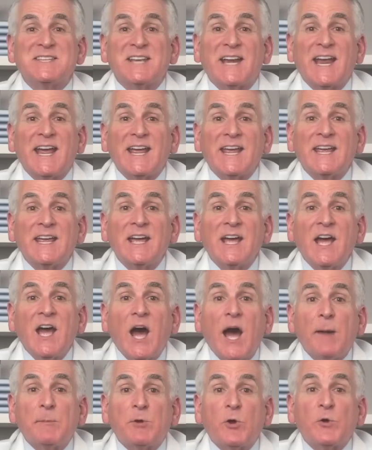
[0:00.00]
Today,
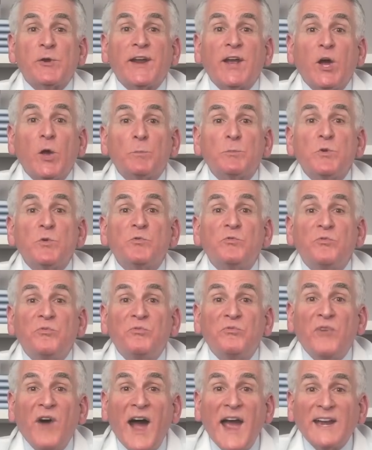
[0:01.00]
I'm going to help you
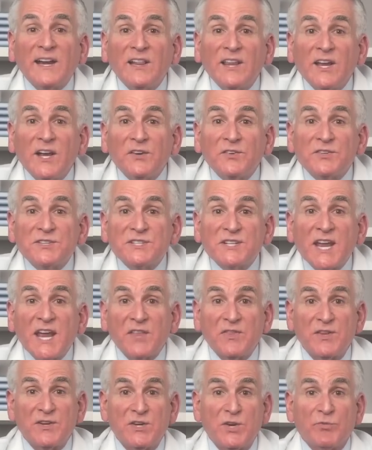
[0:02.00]
finally
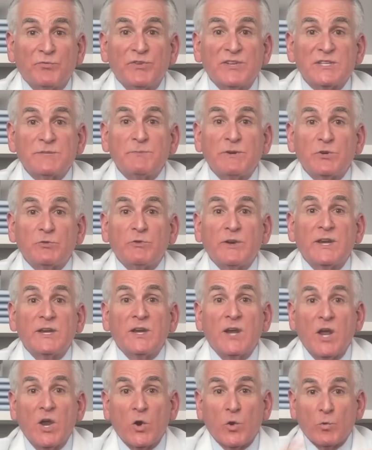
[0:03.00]
understand the difference
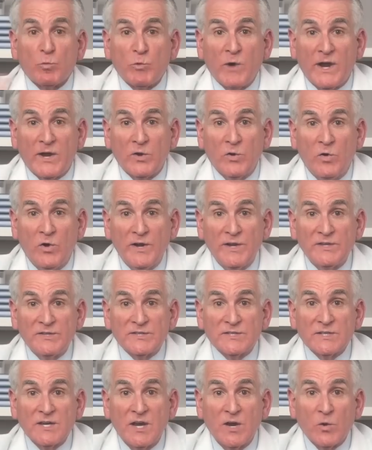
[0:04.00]
between
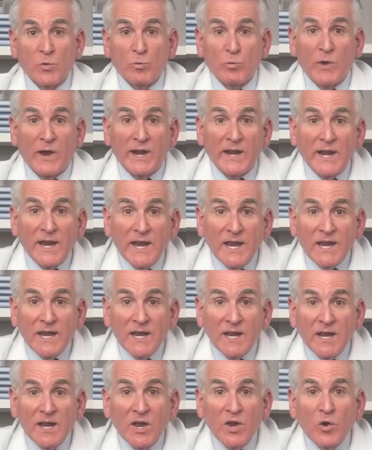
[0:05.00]
retinoids,
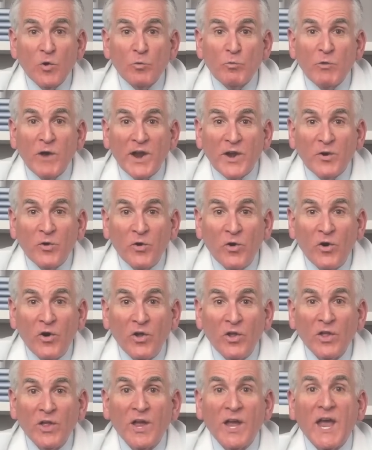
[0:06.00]
Retin-A,
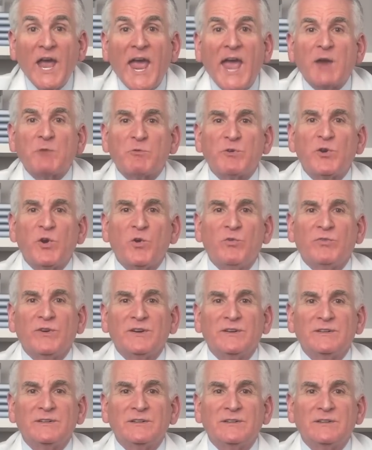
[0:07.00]
Retinol, and
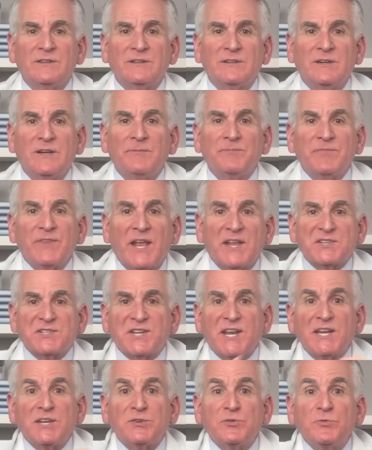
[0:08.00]
Renova. And
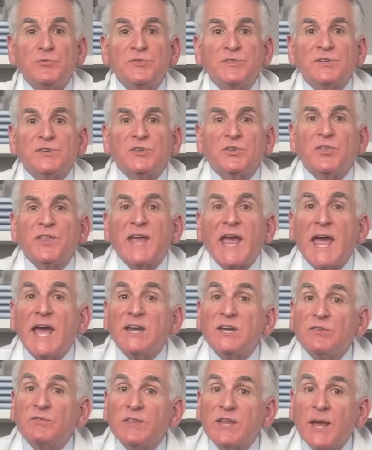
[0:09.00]
stay tuned until the
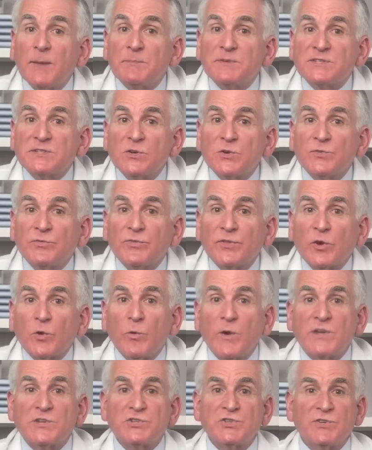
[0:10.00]
end of the episode for the
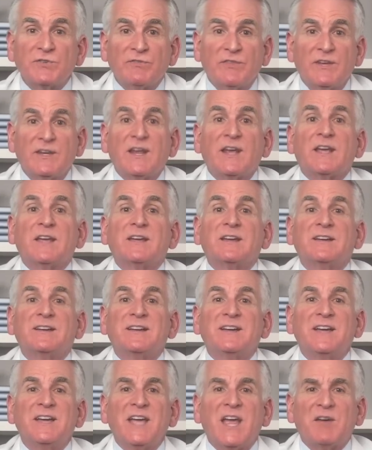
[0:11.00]
question of the day.
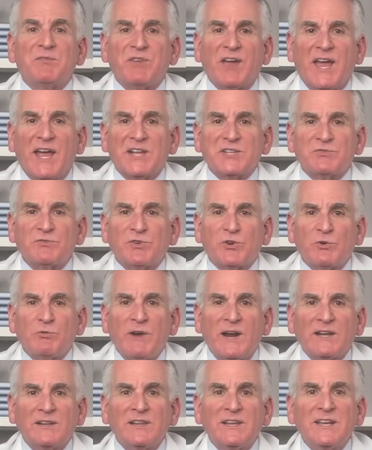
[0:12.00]
If you answer it
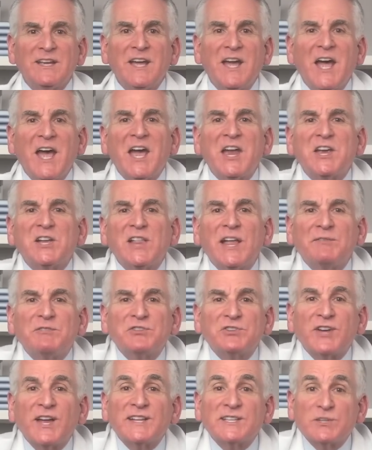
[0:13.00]
correctly, you'll have
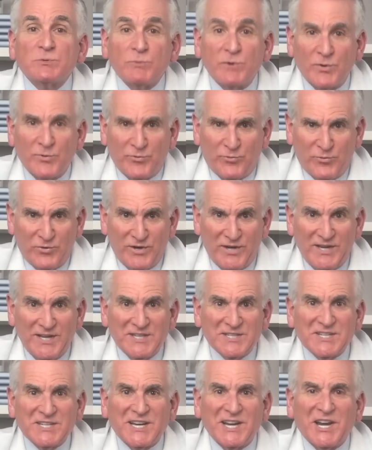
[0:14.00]
a chance to win a
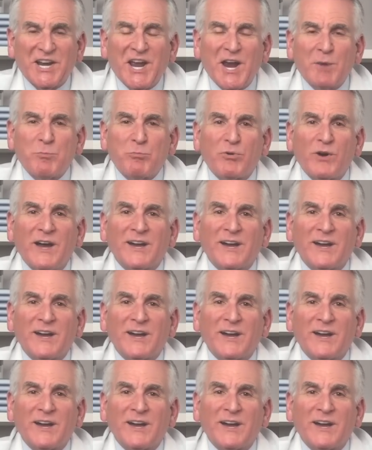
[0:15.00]
free skincare